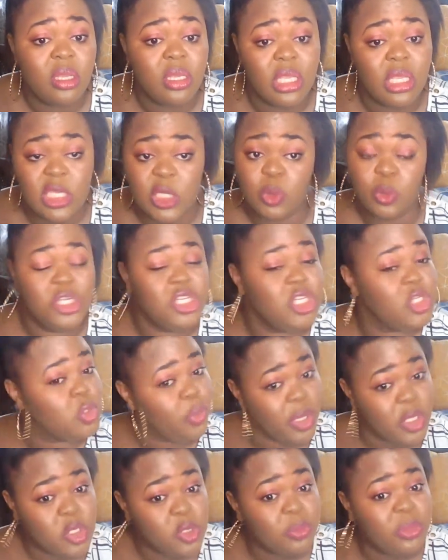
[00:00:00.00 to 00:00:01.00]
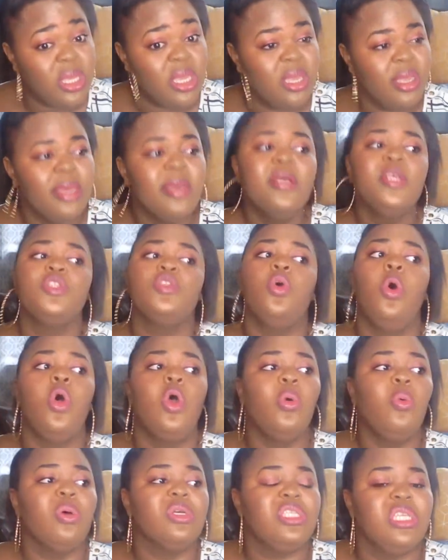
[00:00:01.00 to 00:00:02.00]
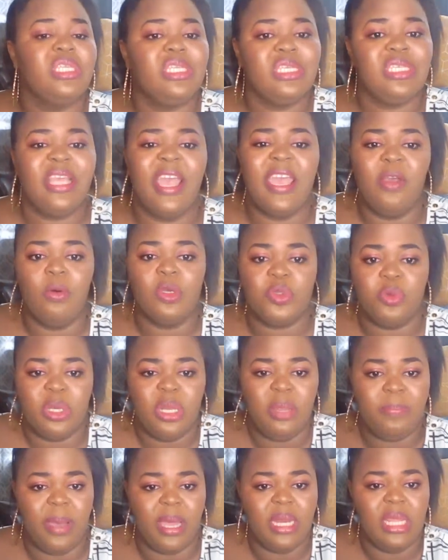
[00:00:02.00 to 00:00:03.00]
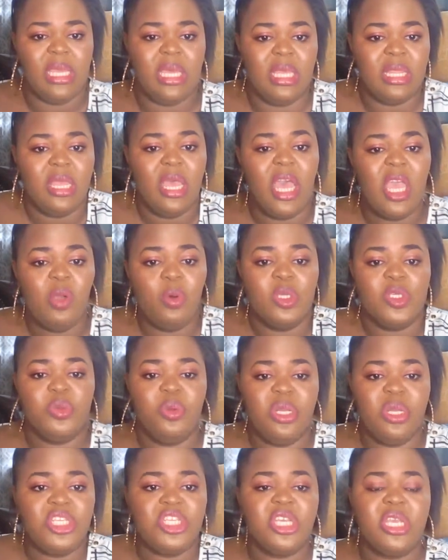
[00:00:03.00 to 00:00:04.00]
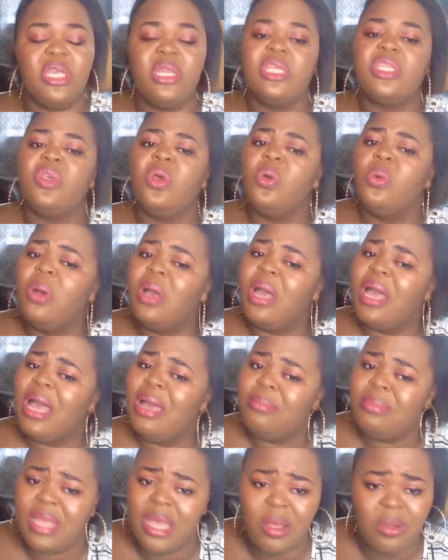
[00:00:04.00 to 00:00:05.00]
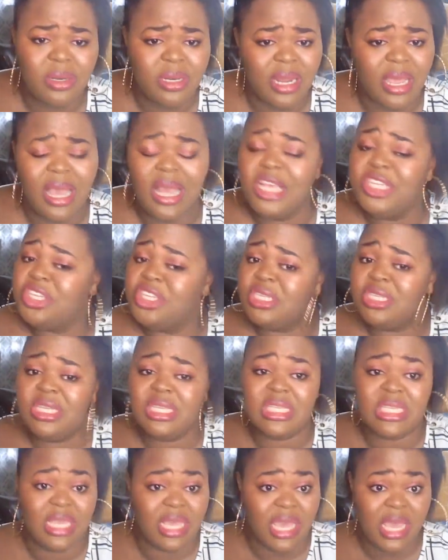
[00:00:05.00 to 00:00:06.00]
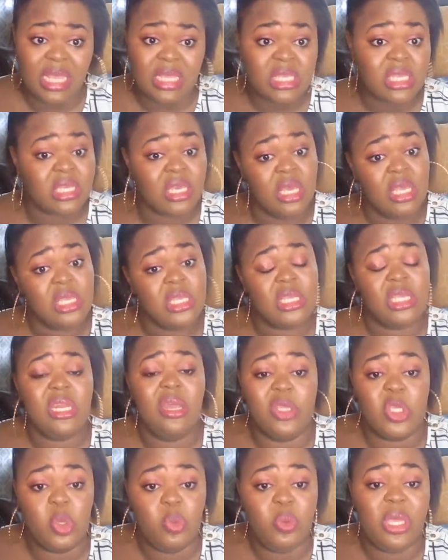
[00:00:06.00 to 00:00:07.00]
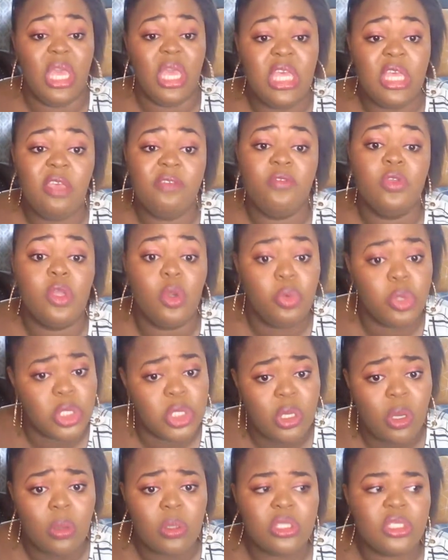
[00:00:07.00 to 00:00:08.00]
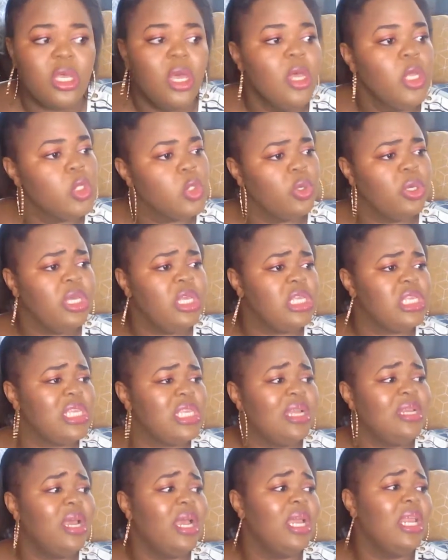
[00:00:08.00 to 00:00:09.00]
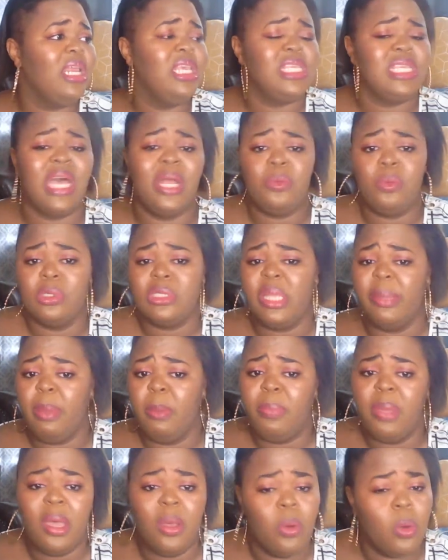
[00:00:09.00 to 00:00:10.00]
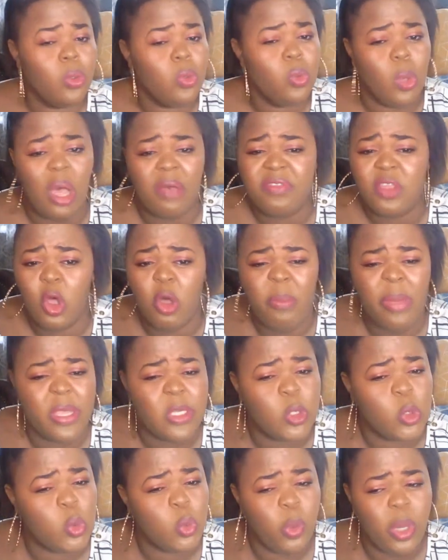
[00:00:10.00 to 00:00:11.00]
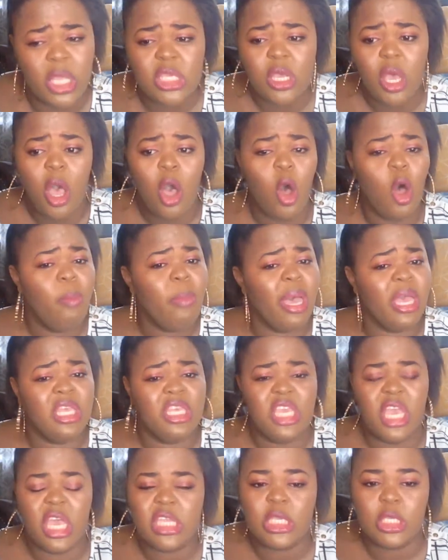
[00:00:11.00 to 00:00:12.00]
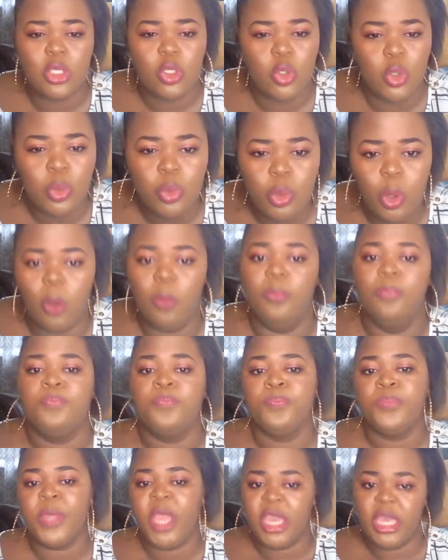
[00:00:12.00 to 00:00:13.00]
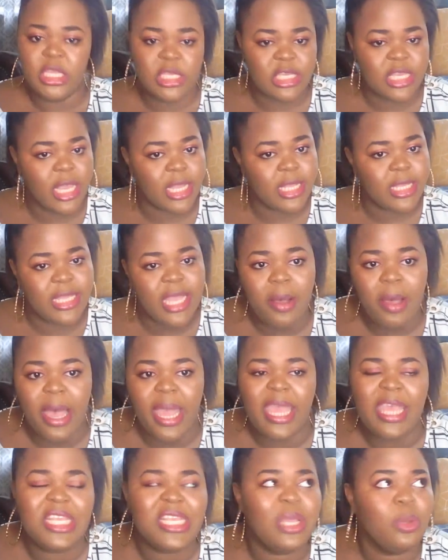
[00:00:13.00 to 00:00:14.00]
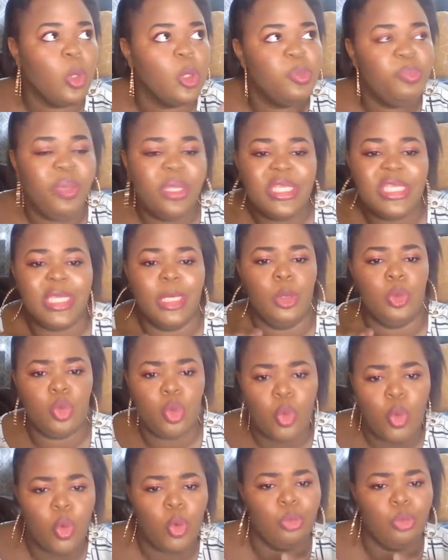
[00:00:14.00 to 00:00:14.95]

This is what she's doing to me. So uncle was sitting there. He was already panicking. He was already shaking. They said, uncle, calm down now. It's just a test. Sit down so we can give you the results. So he sat down and his heart was like, Papa God, after all my sweat, all my years in Europe, he sat down and his heart was beating to